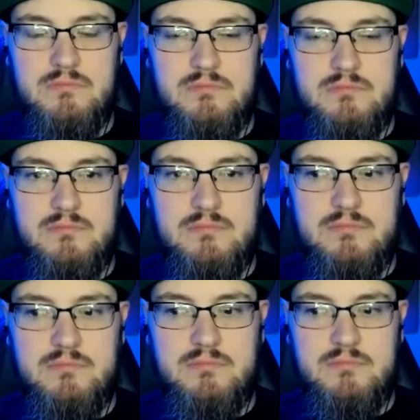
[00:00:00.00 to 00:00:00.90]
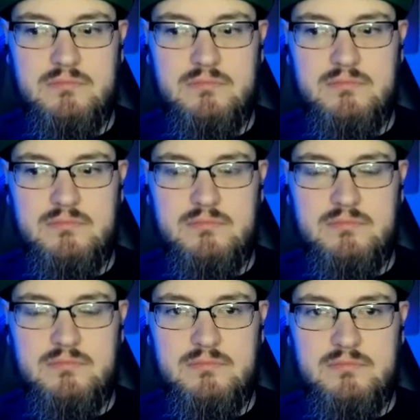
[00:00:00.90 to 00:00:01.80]

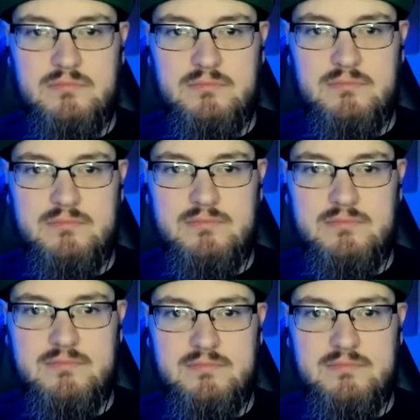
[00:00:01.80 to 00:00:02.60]
No words are spoken by the person on screen.